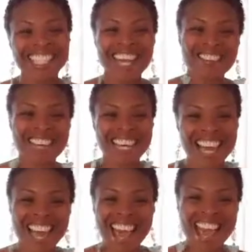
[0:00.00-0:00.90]
see
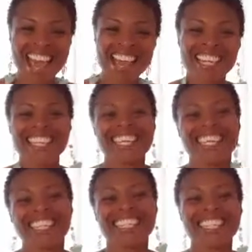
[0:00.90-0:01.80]
you
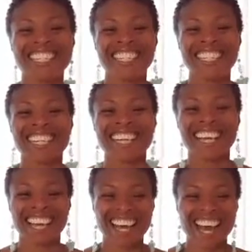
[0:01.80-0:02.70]

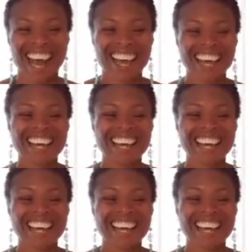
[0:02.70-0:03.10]
again!